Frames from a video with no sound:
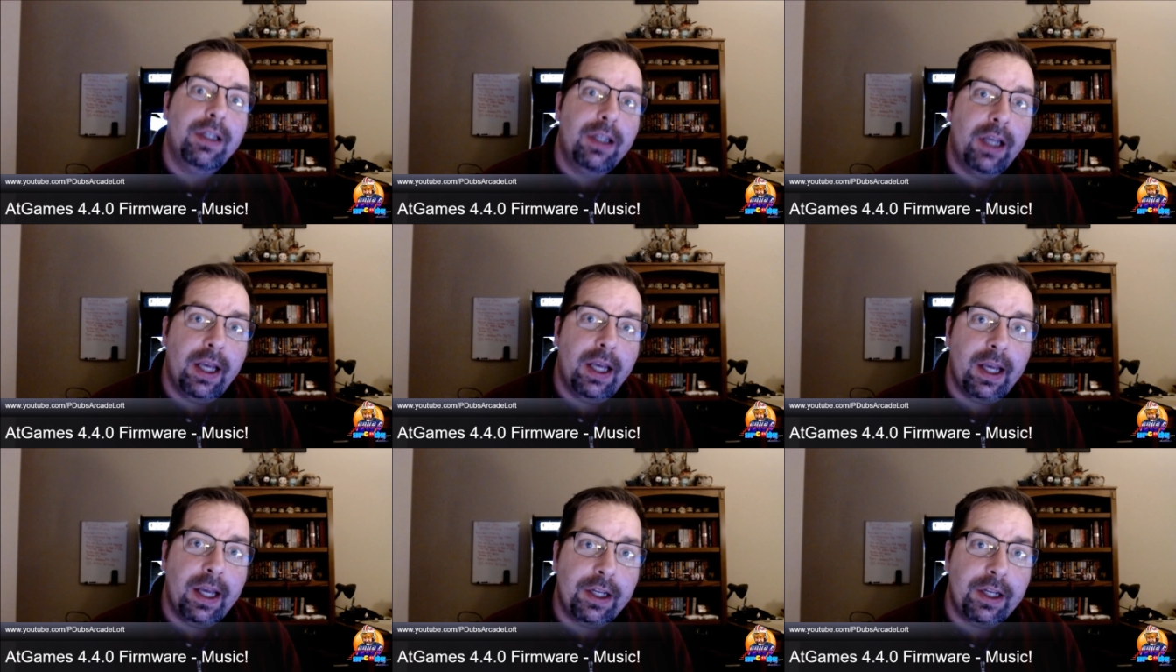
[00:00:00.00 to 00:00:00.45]

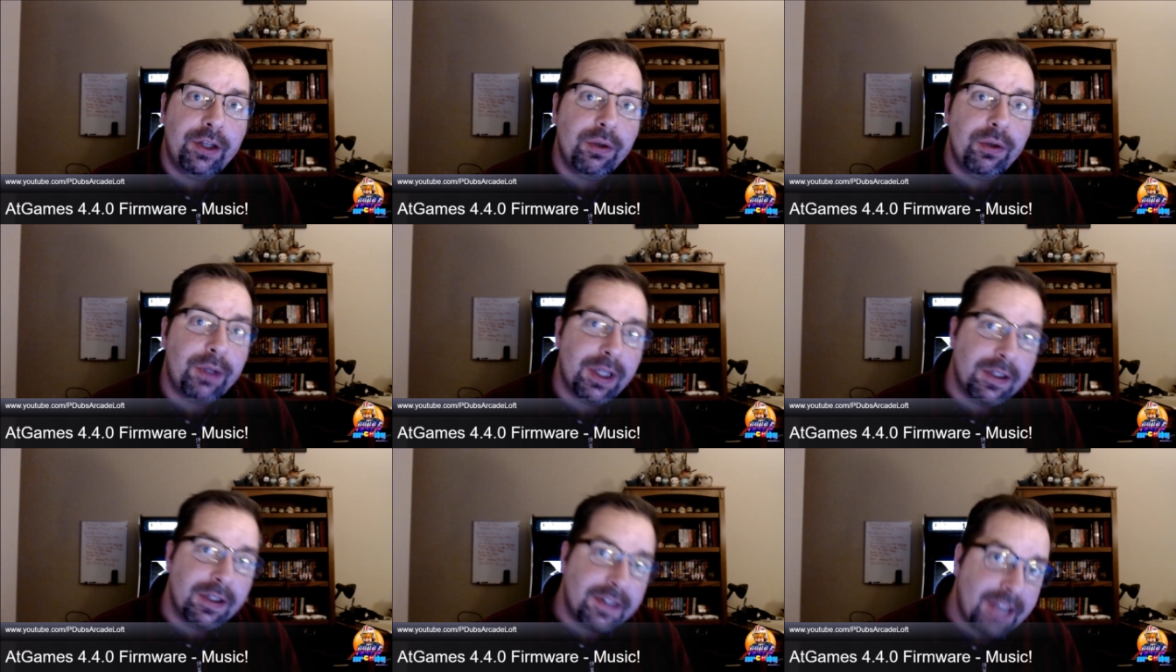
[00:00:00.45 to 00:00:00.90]
and
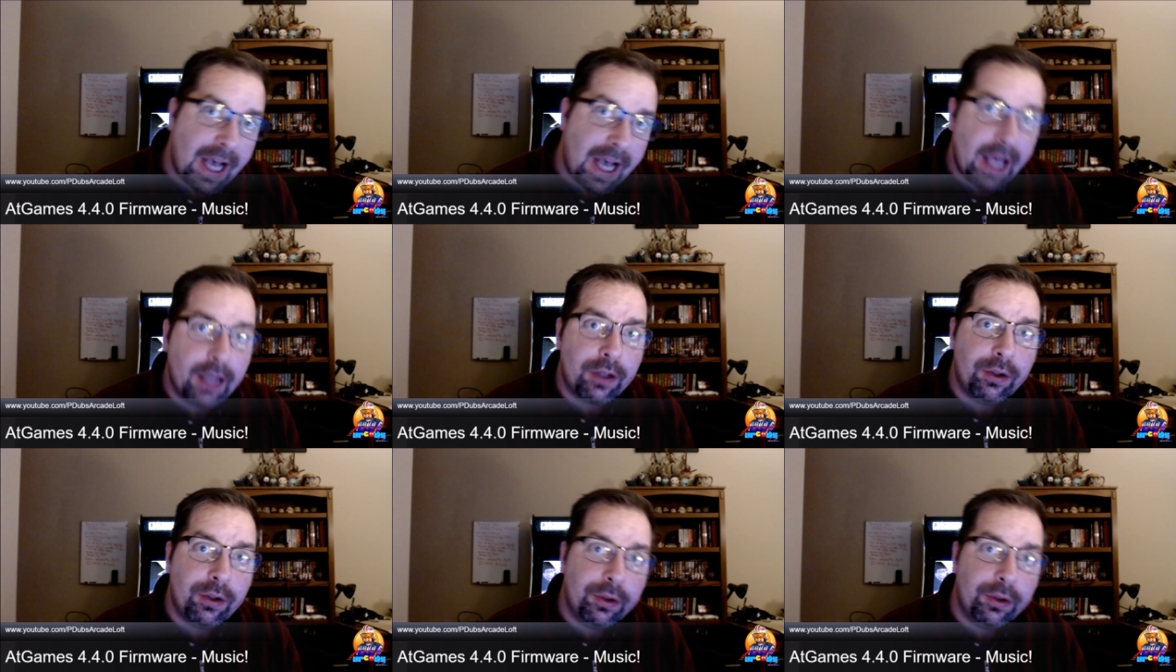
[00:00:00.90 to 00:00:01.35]
you can
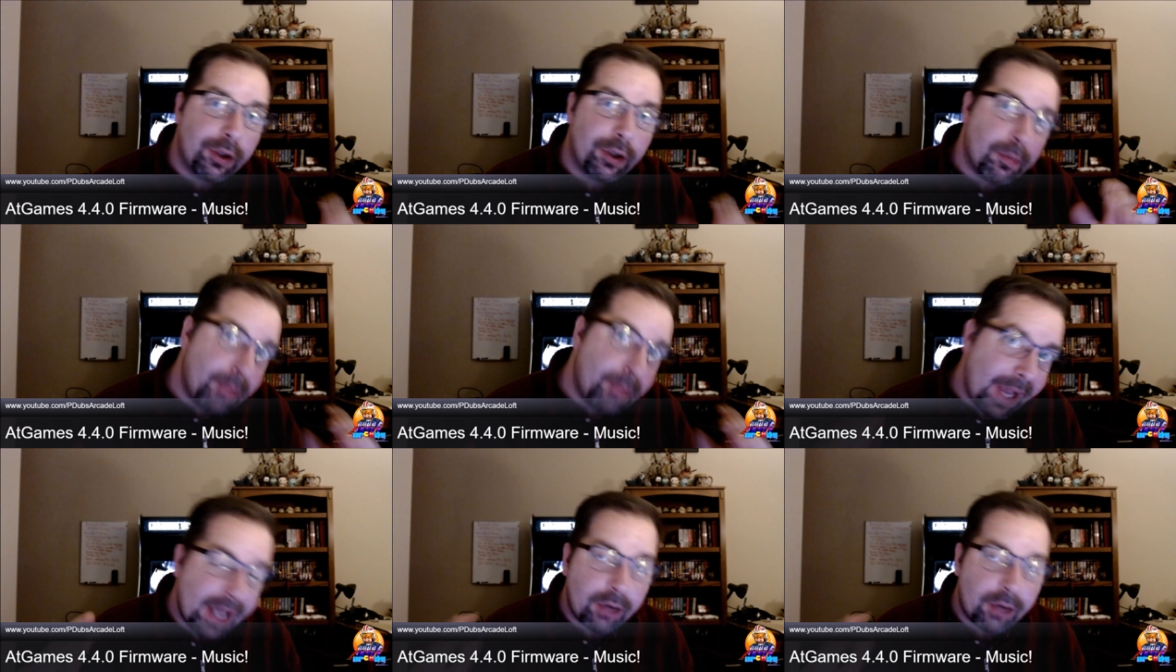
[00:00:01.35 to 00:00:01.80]
toggle
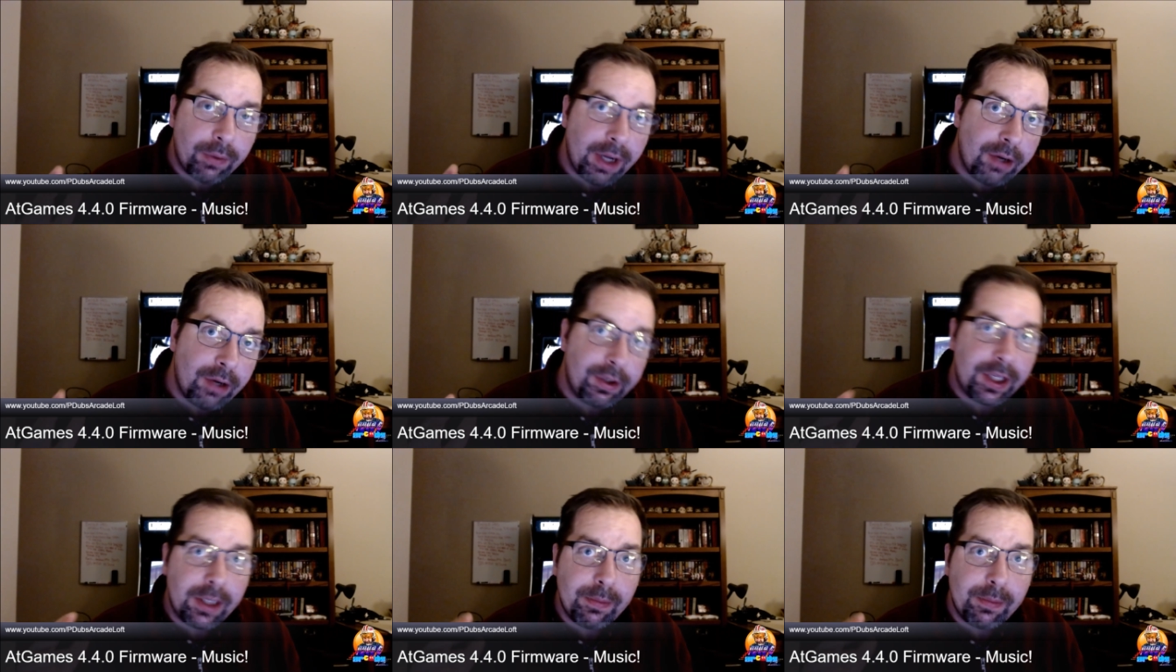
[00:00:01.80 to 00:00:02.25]
your
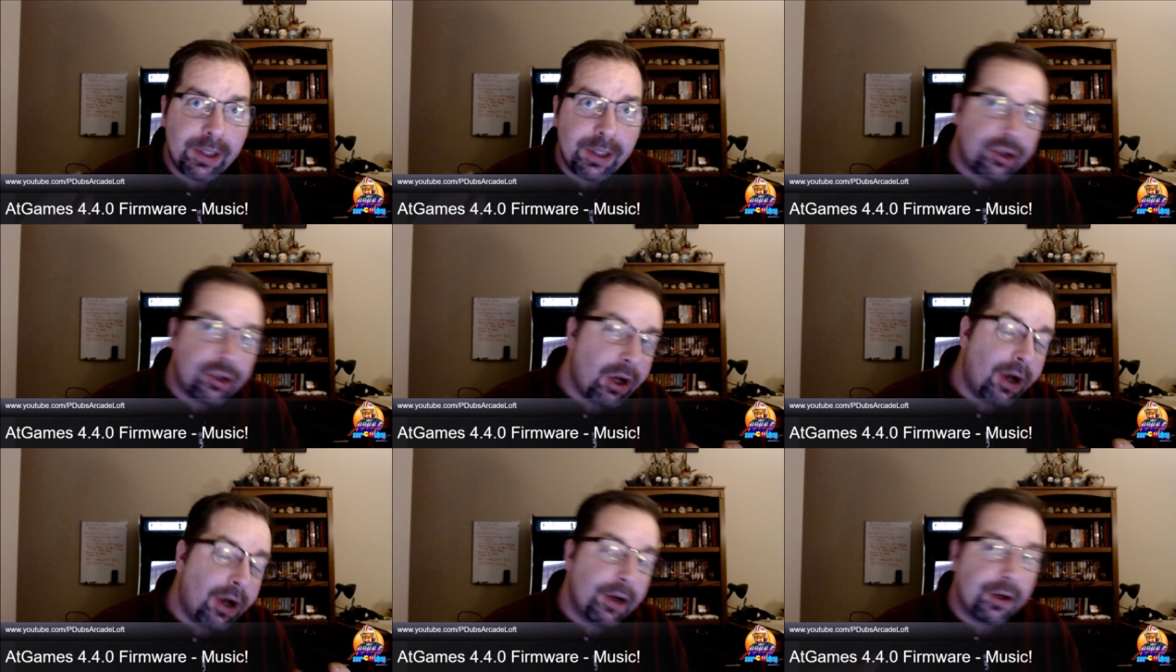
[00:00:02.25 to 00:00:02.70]
background
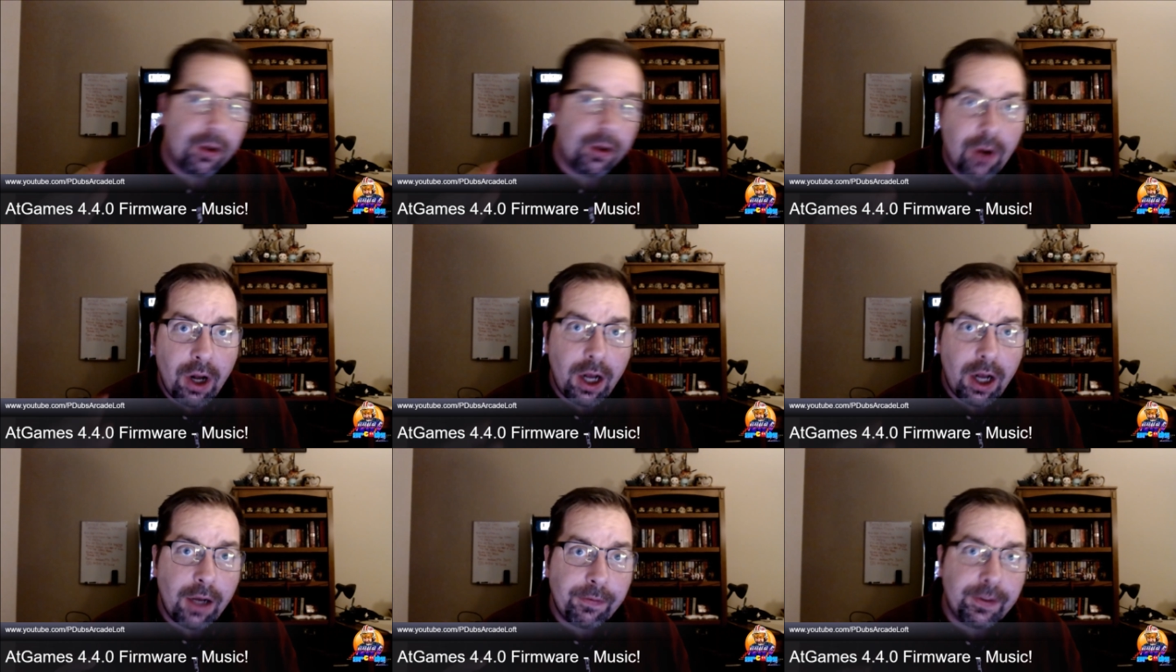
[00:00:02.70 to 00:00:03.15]
image on
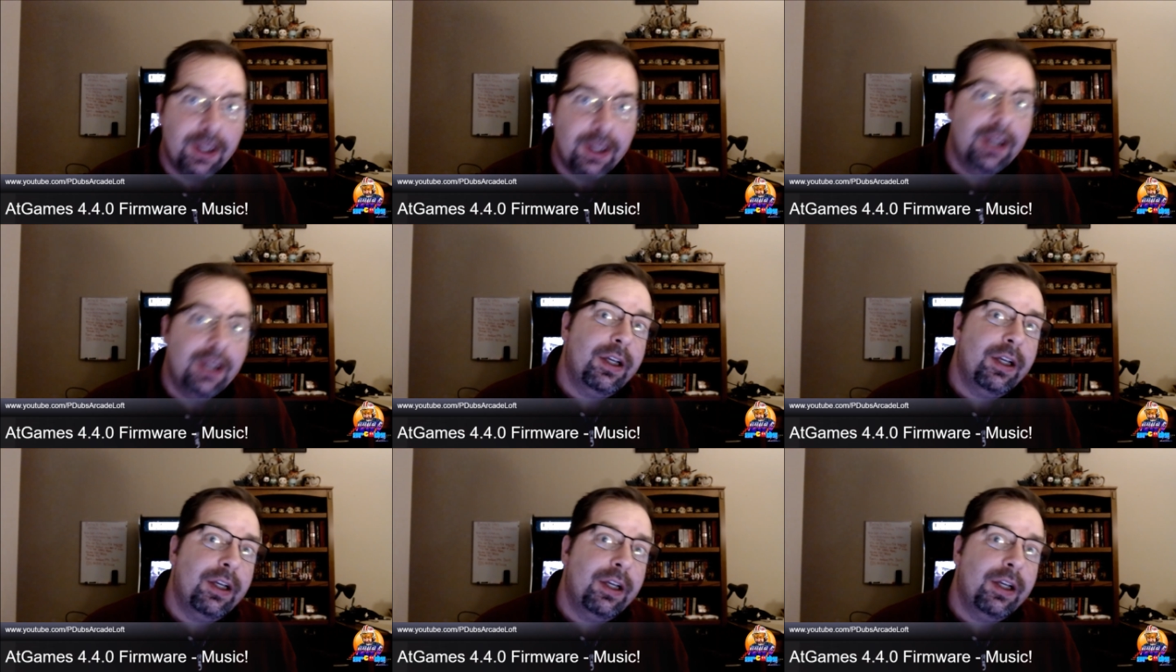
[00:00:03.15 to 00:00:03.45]
or off.